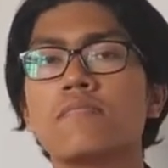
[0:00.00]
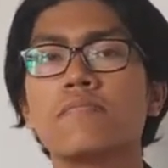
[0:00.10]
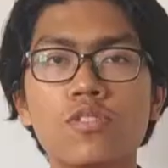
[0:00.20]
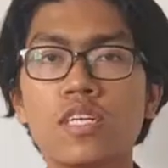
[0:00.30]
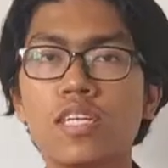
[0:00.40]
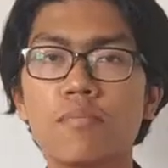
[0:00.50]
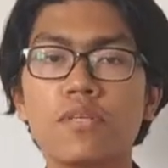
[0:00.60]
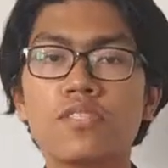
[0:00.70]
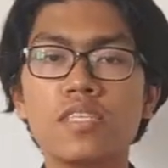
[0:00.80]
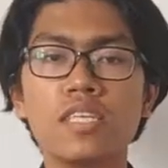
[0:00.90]
Rooted number
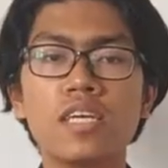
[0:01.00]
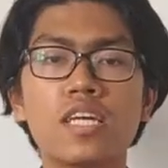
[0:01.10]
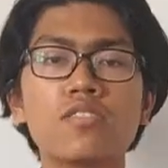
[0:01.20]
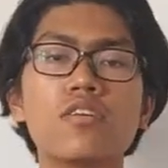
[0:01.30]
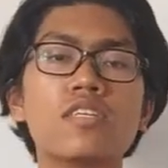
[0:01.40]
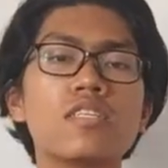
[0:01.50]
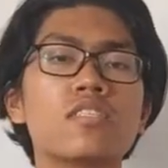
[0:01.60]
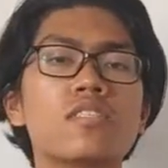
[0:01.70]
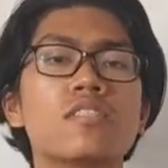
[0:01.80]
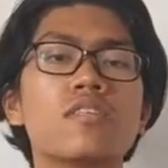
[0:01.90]
3 Android
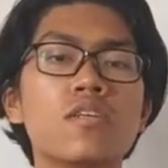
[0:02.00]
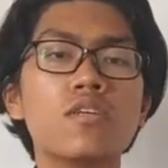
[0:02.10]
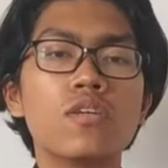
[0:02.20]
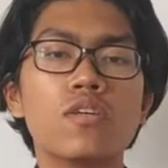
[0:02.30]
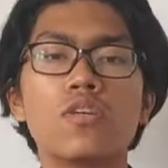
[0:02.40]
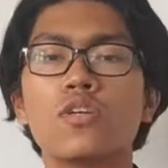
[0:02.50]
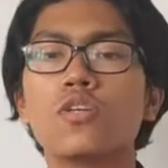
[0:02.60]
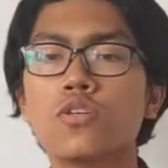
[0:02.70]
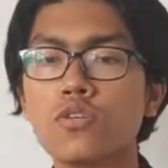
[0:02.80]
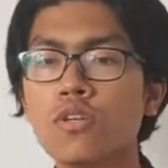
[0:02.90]
is
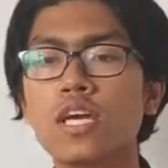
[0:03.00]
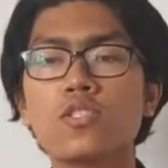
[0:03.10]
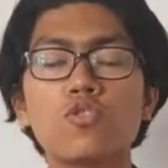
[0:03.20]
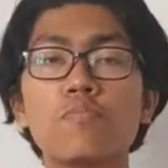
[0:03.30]
root and